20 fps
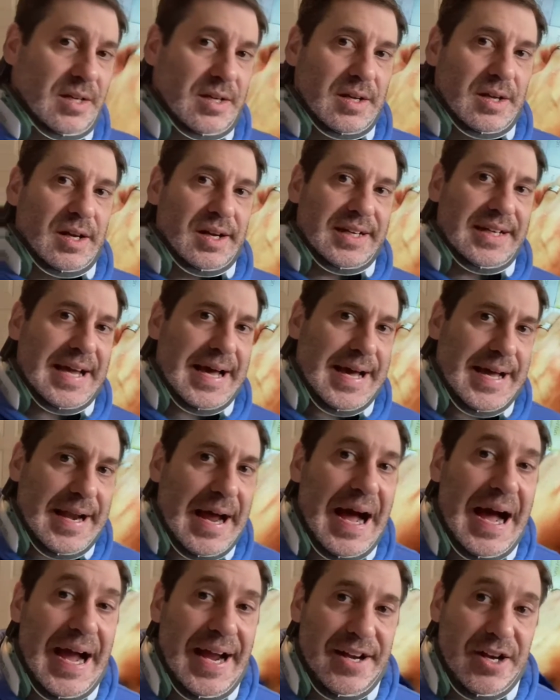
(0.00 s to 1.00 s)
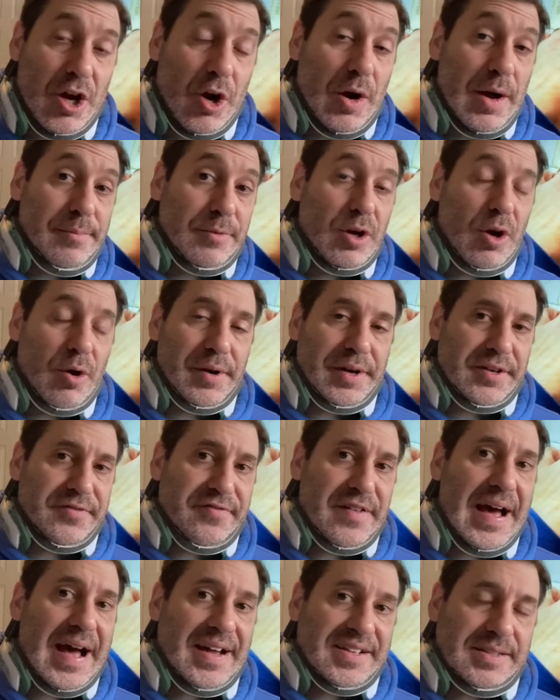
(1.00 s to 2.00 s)
Again, I know I'm going
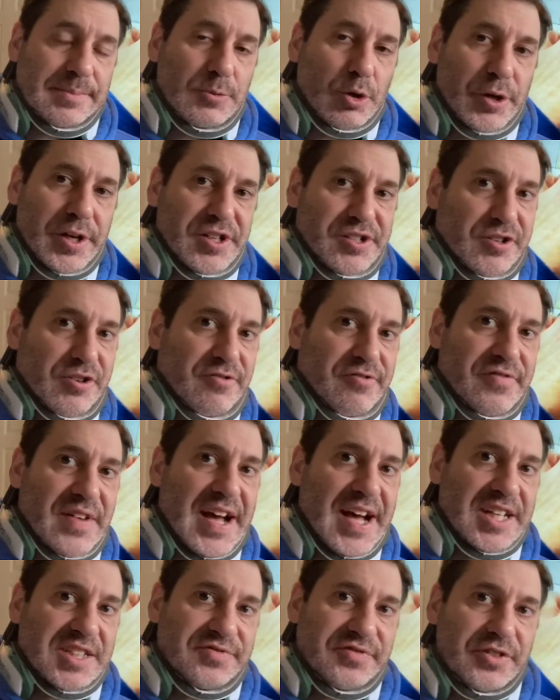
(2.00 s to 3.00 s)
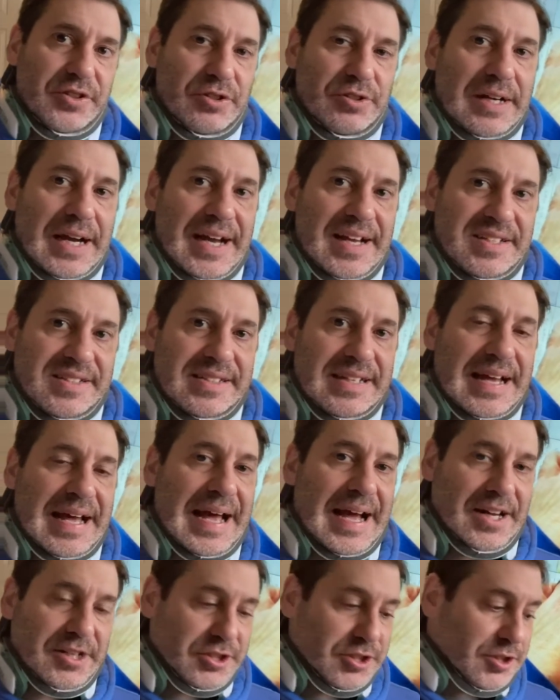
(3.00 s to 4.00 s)
fast. I'm going too fast for you guys to
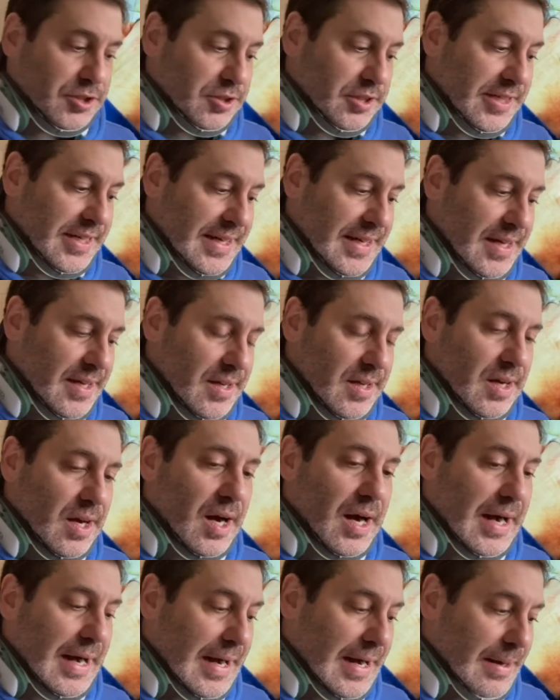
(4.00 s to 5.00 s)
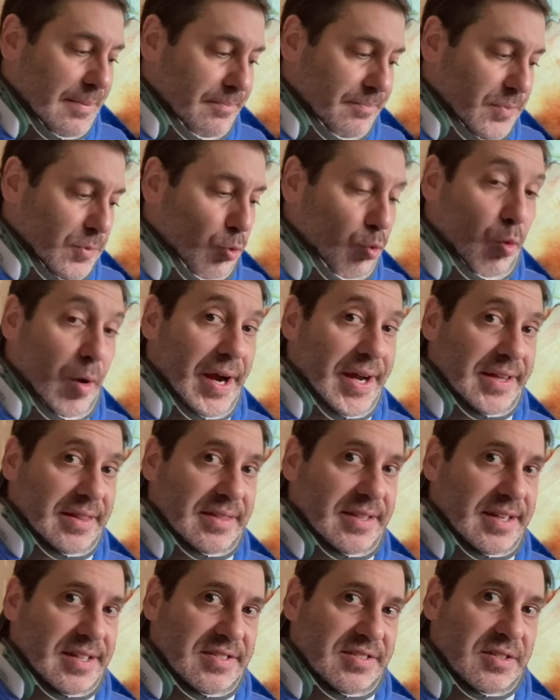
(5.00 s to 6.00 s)
actually write
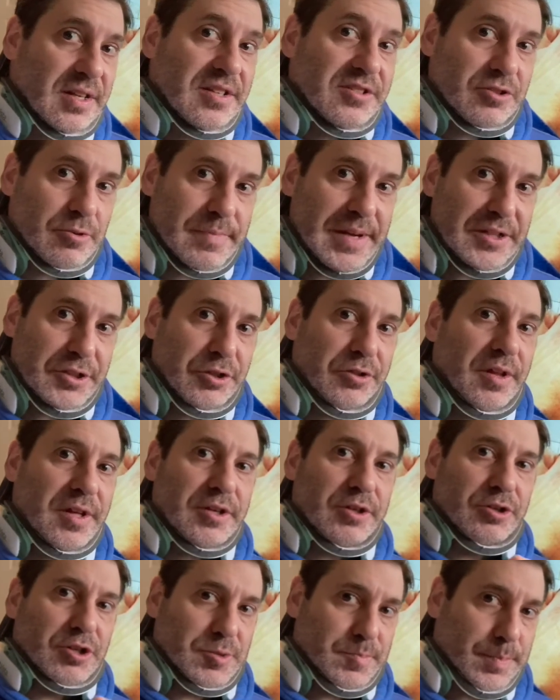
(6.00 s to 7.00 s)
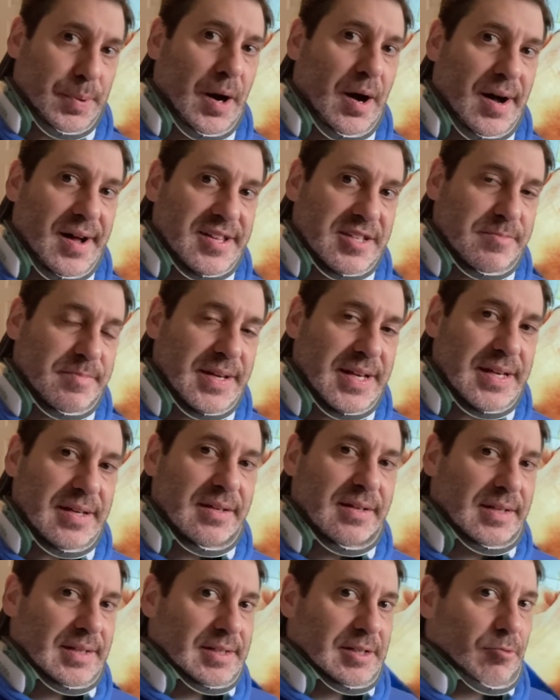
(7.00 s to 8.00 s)
this. So make sure that you just pause me,
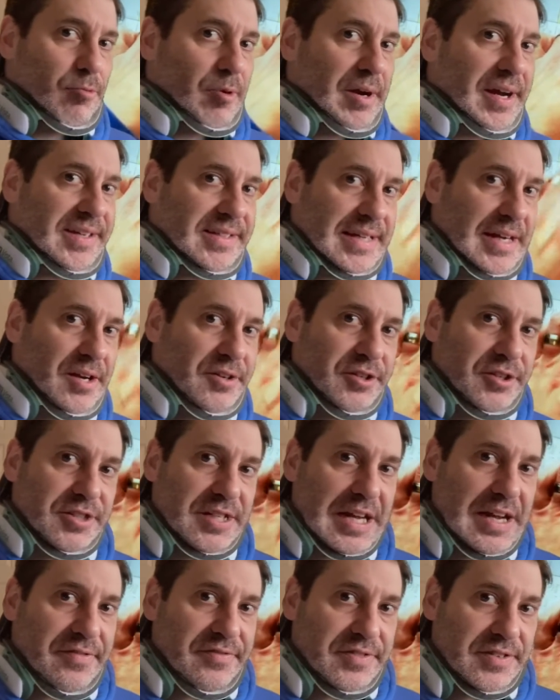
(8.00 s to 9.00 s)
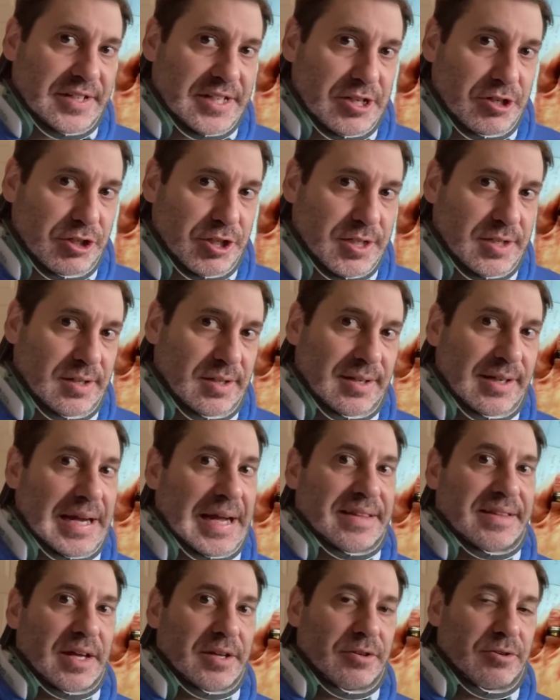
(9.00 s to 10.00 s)
write down your definition,
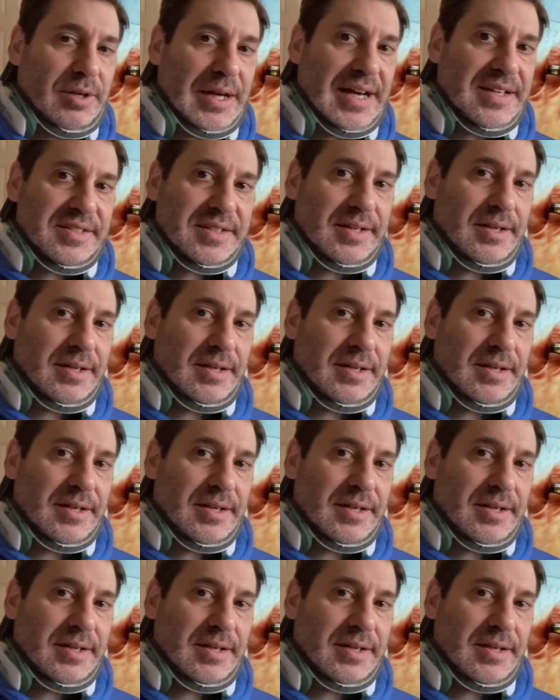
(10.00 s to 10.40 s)
and then you guys can